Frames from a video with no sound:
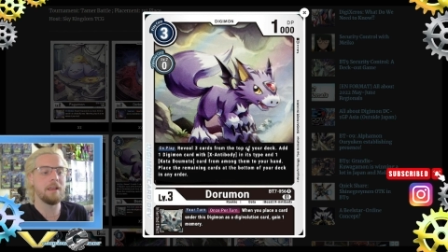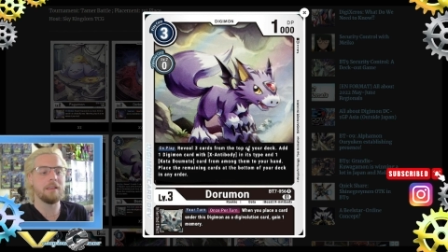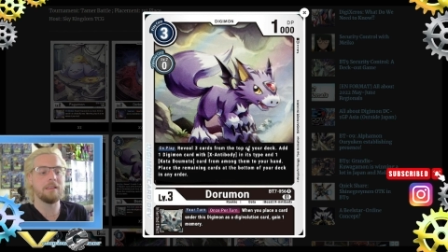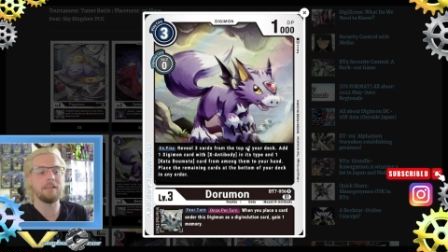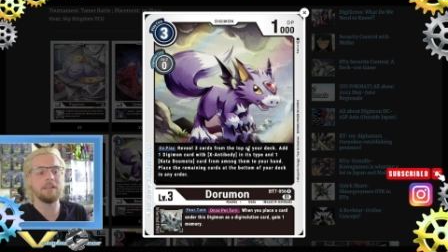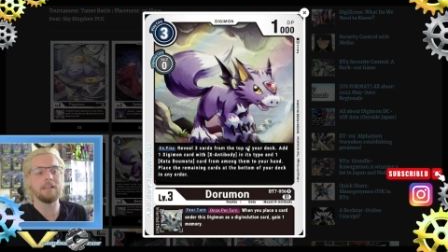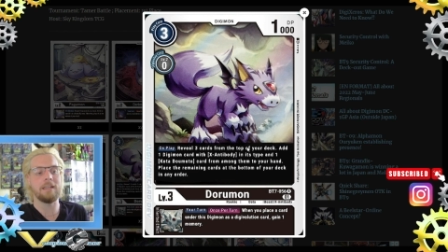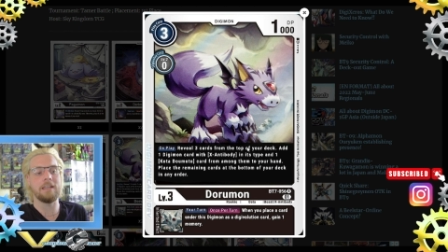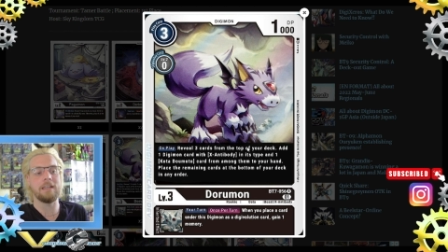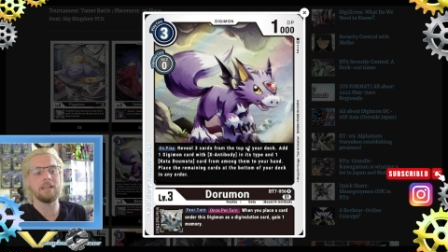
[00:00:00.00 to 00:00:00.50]

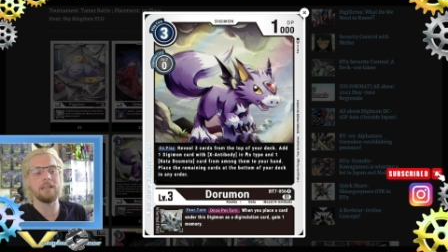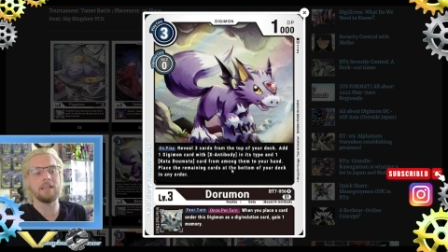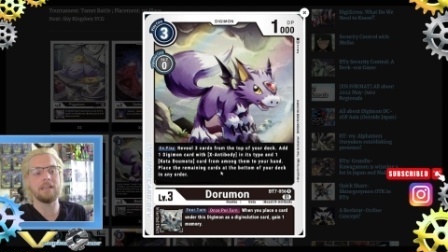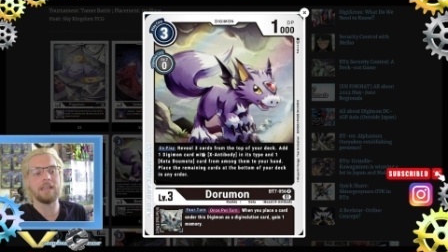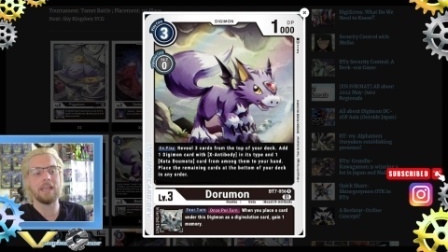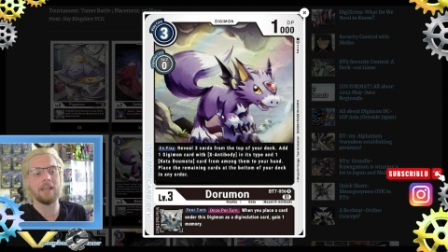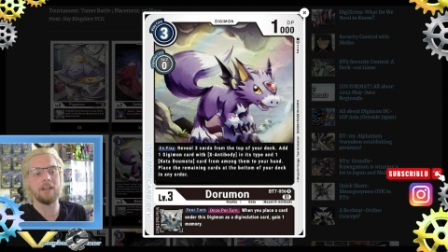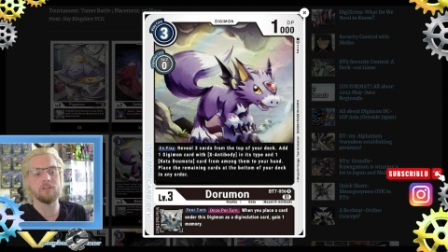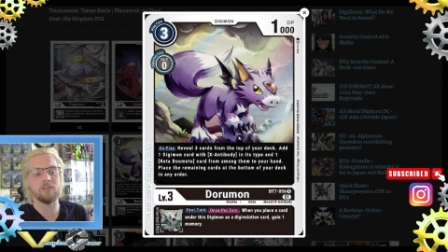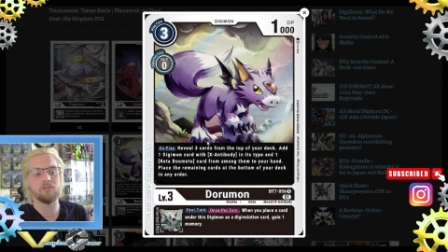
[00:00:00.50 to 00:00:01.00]
the
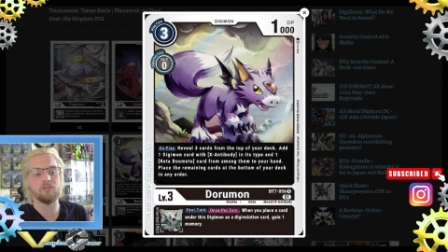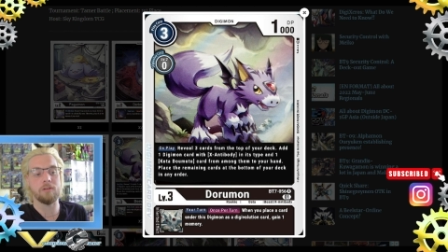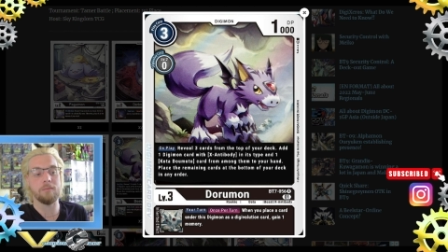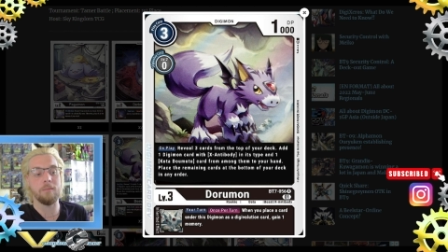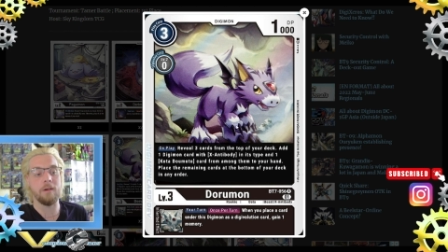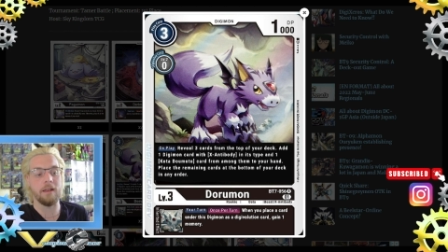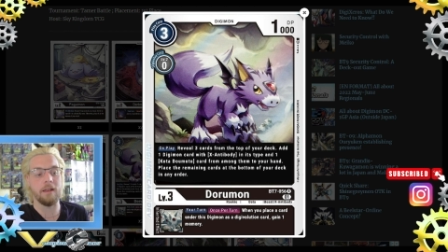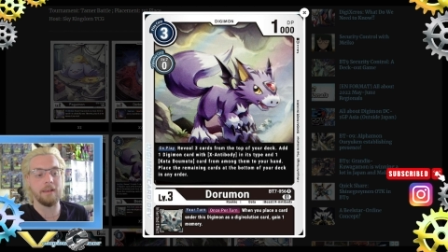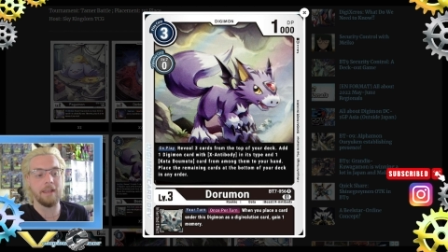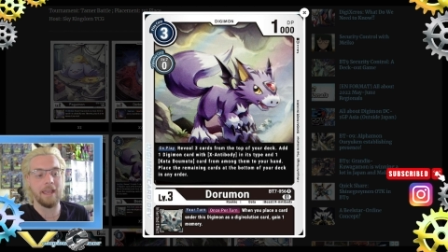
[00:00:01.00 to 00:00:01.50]

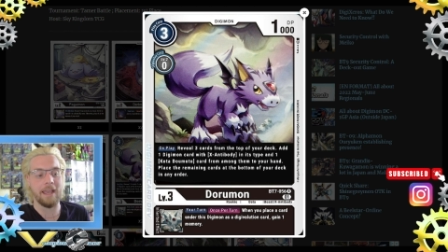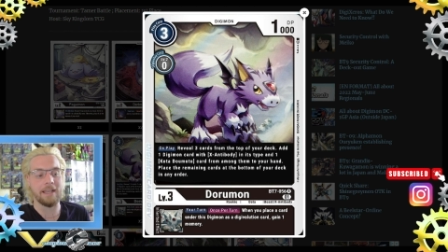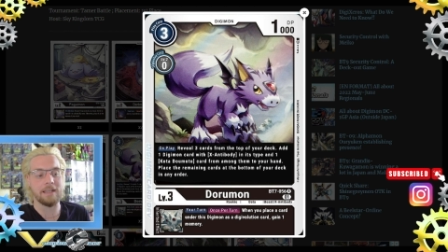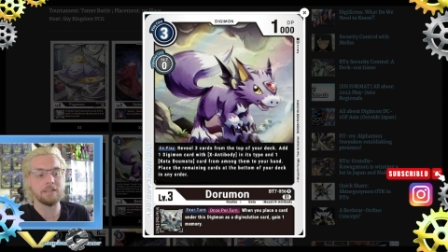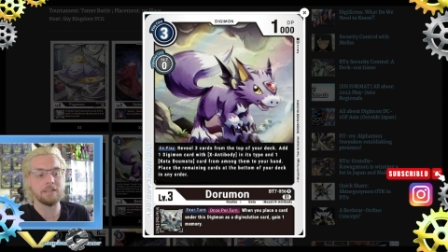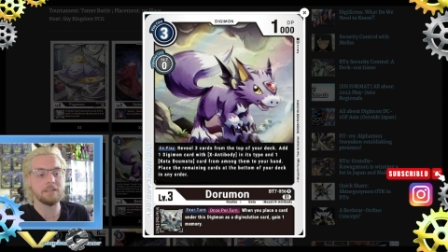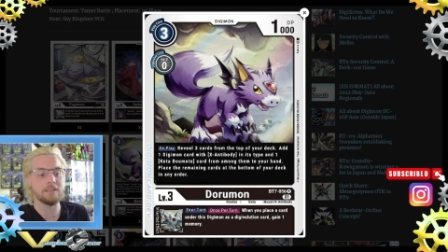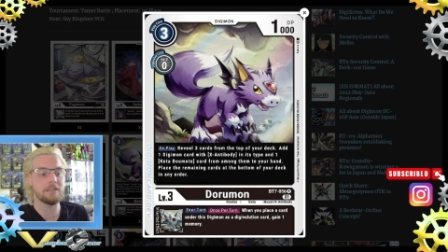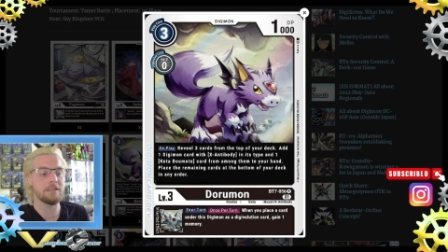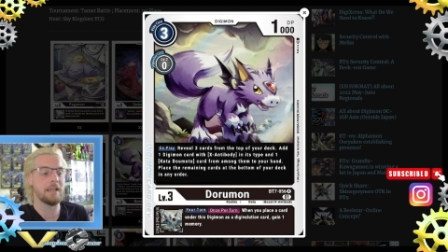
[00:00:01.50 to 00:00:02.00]
Chaosdramon
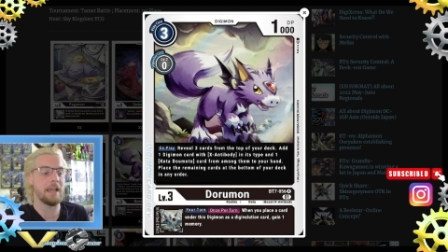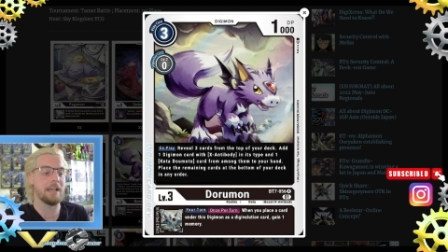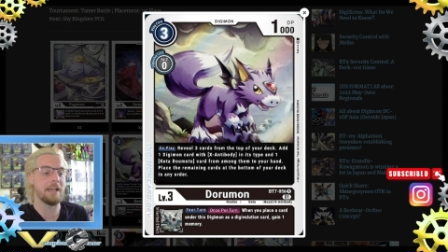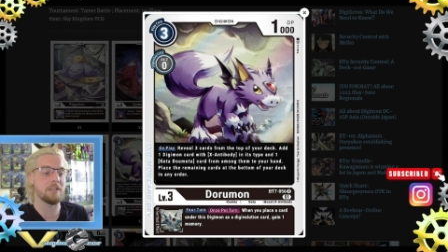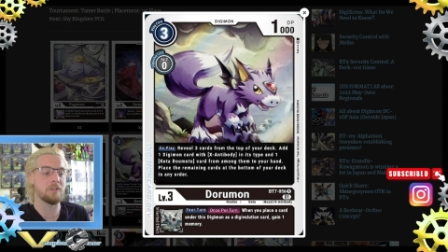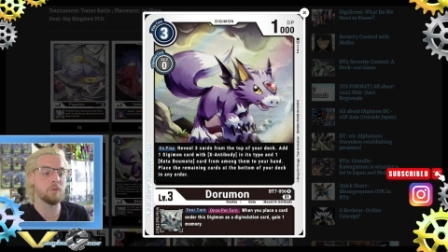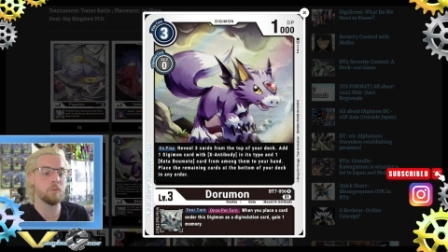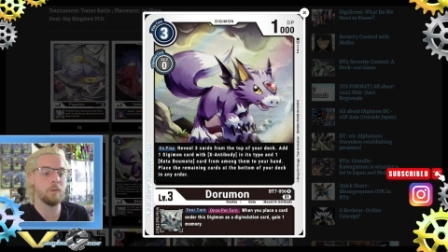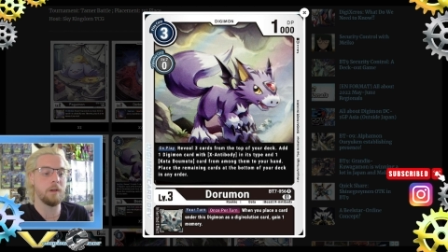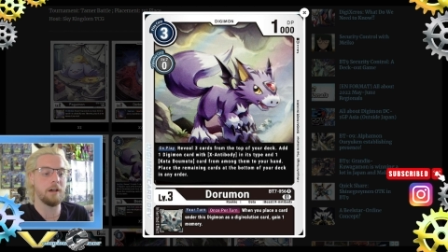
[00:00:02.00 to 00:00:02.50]
X
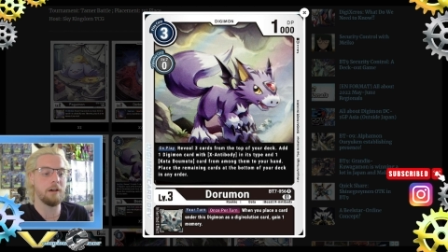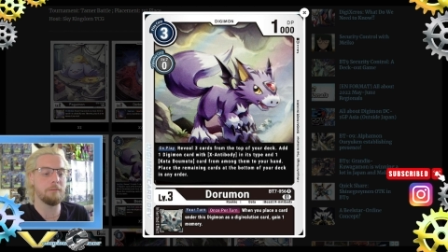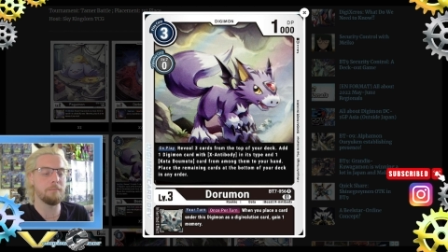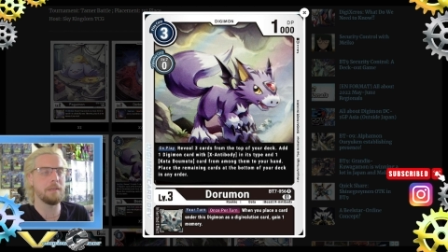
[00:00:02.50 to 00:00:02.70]
as well,